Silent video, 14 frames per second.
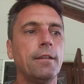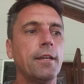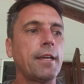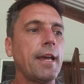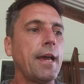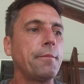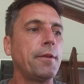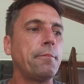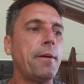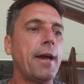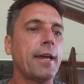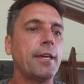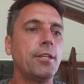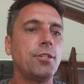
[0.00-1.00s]
It came in a
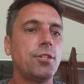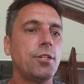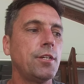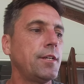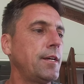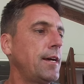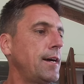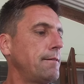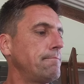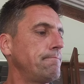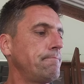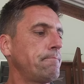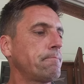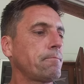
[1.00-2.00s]
package
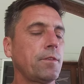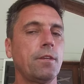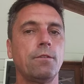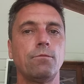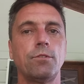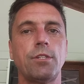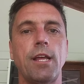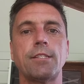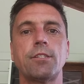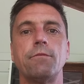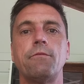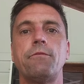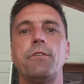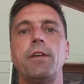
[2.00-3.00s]
which had
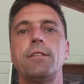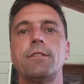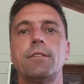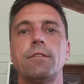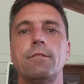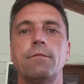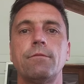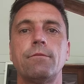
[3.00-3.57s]
some fins,